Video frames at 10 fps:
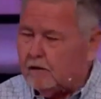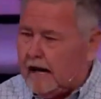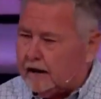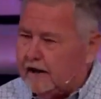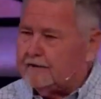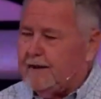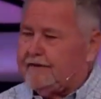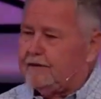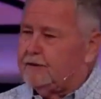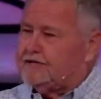What I loved about
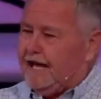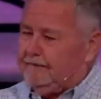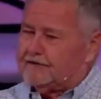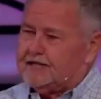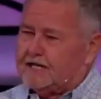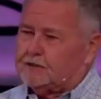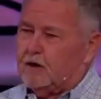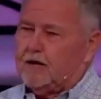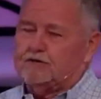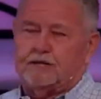that is the reason I emphasized it a
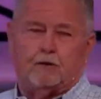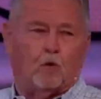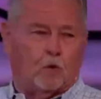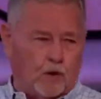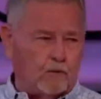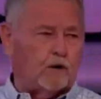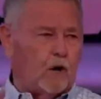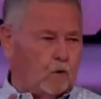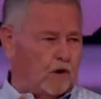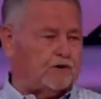while go. He said, We will
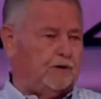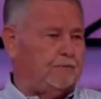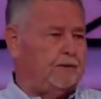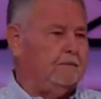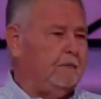go worship,